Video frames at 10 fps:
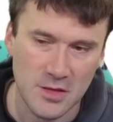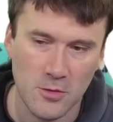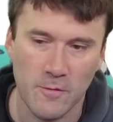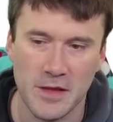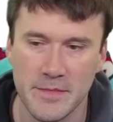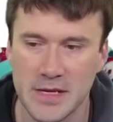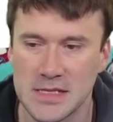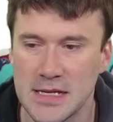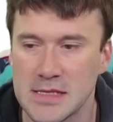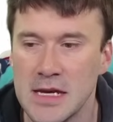Hopefully that makes
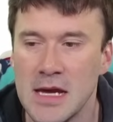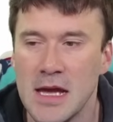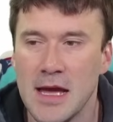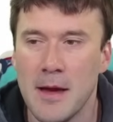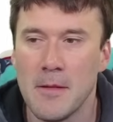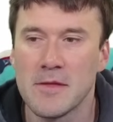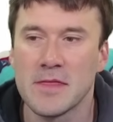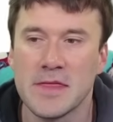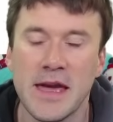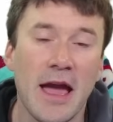sense.
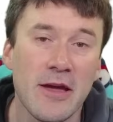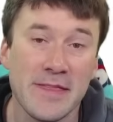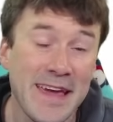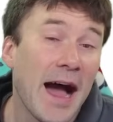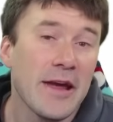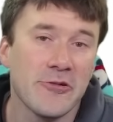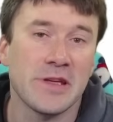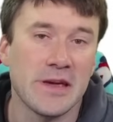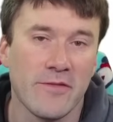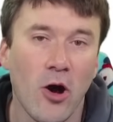The, the
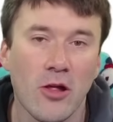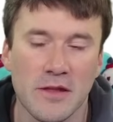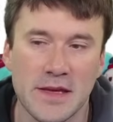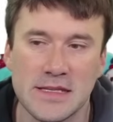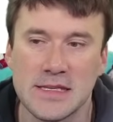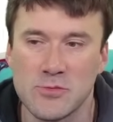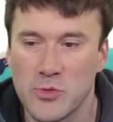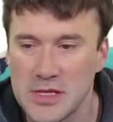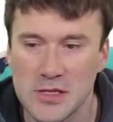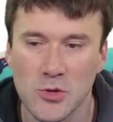irony of all of this is
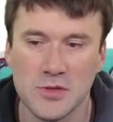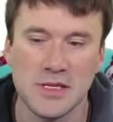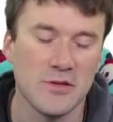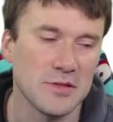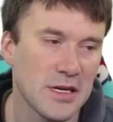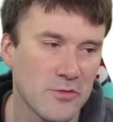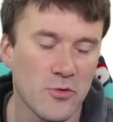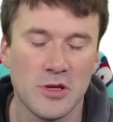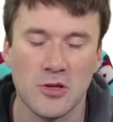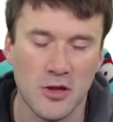with this whole deal and take
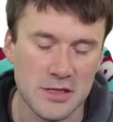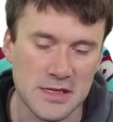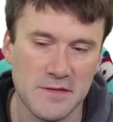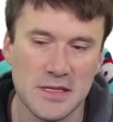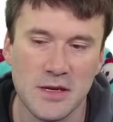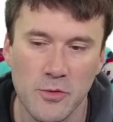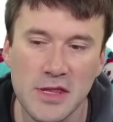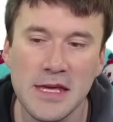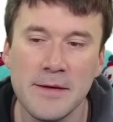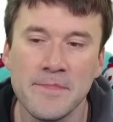ruling and all the stuff they did
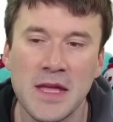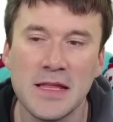with it,